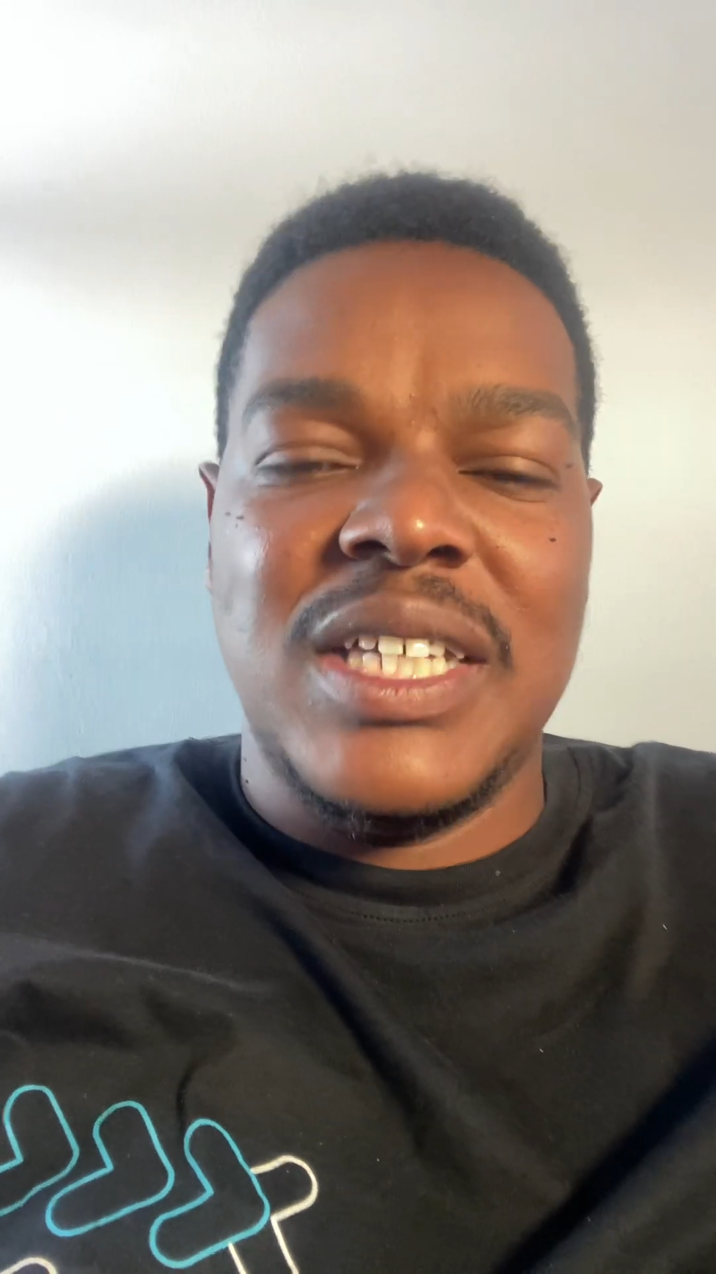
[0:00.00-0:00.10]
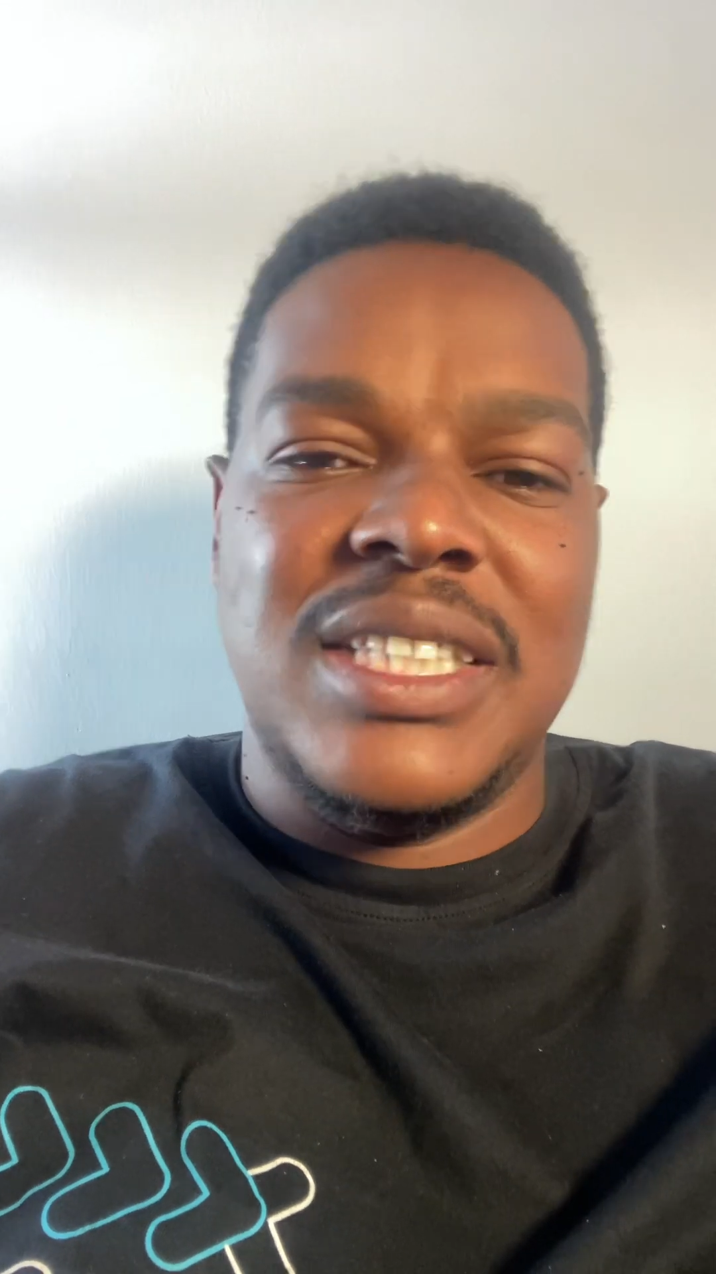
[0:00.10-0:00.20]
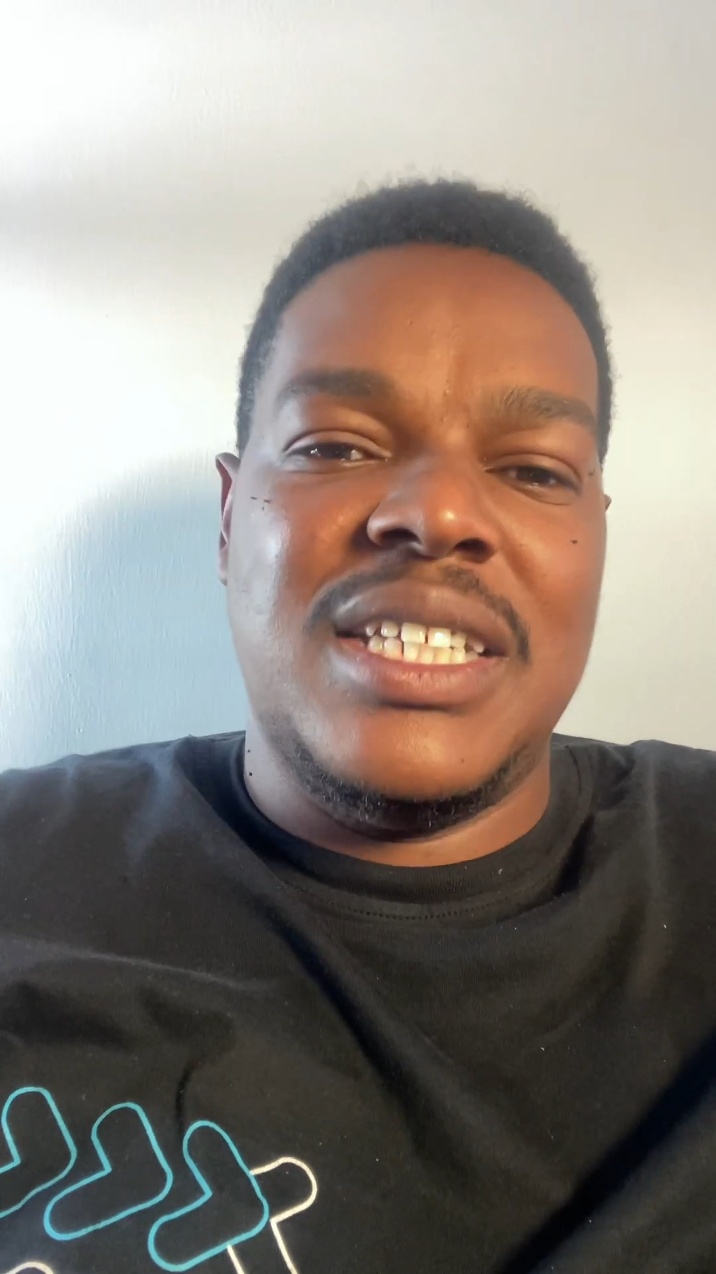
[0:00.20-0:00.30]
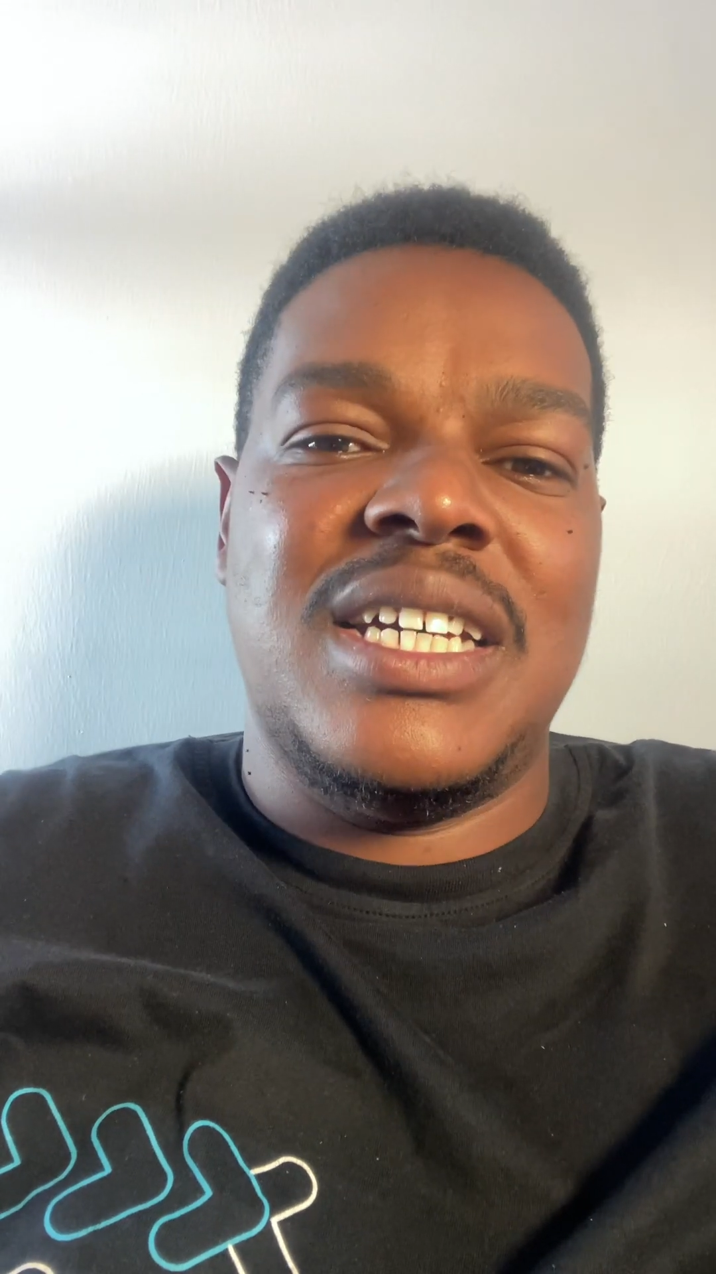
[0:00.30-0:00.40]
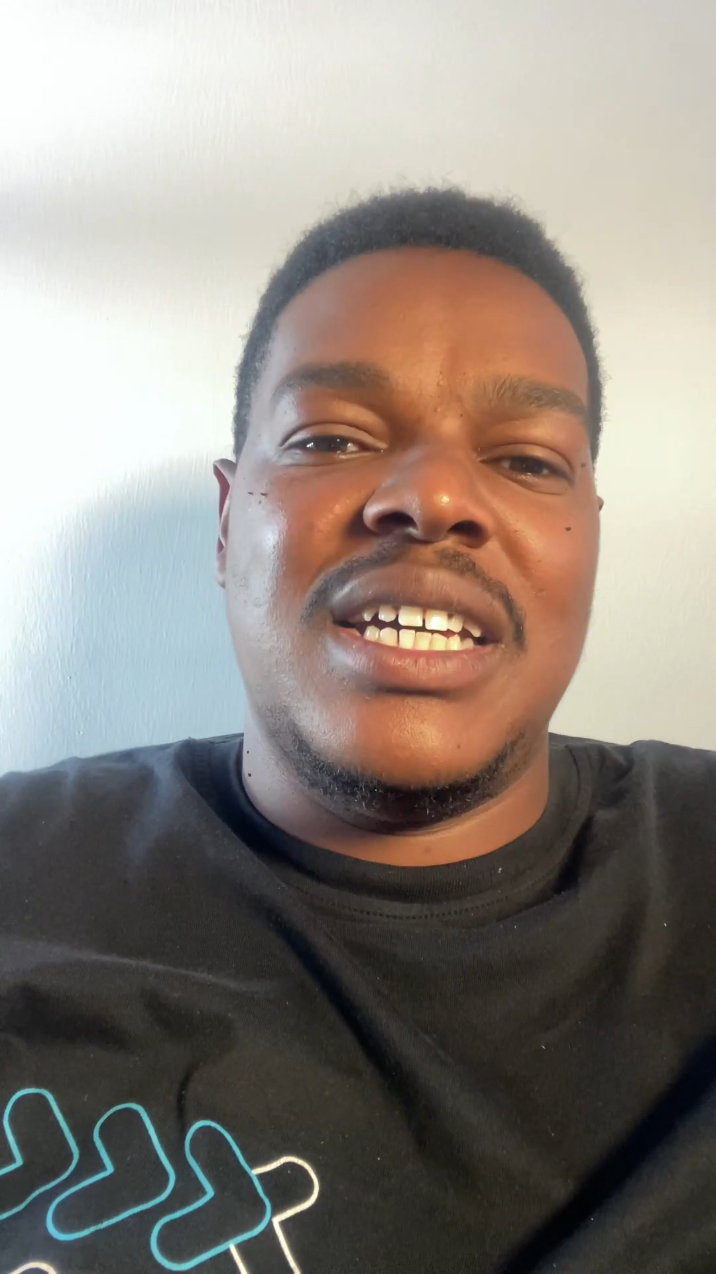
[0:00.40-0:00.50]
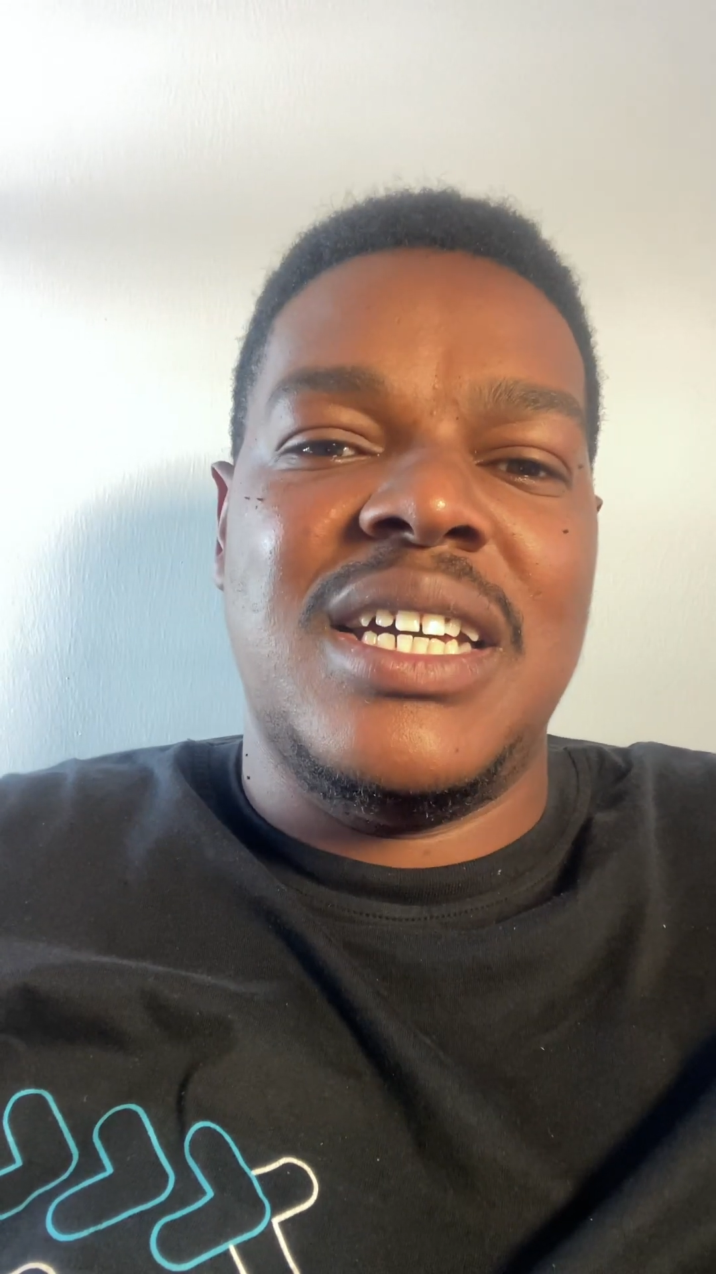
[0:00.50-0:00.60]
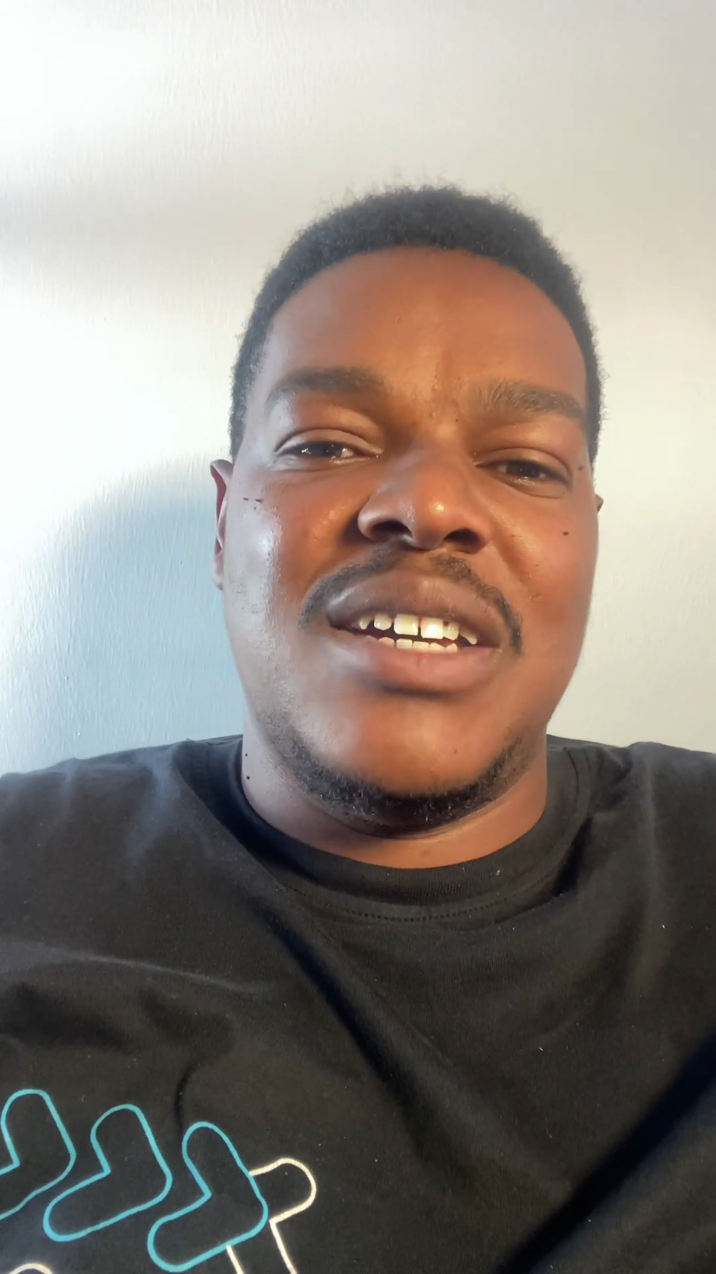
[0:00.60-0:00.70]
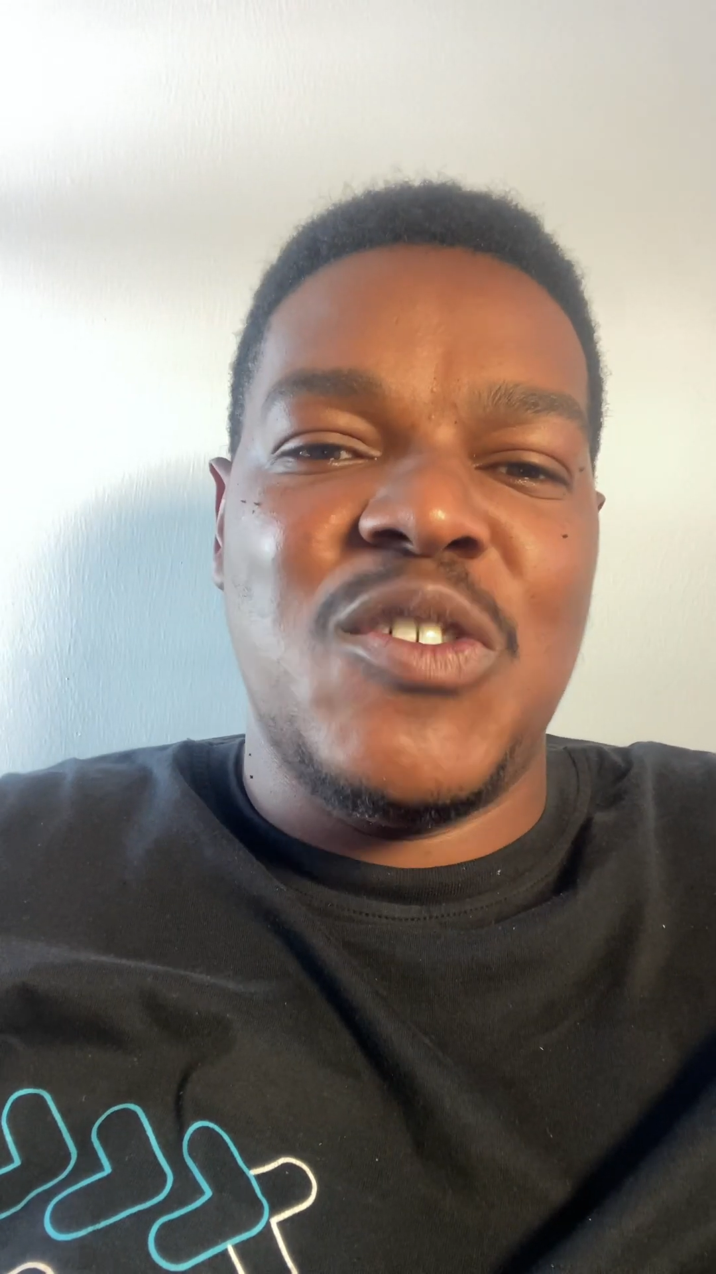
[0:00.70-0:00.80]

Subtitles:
the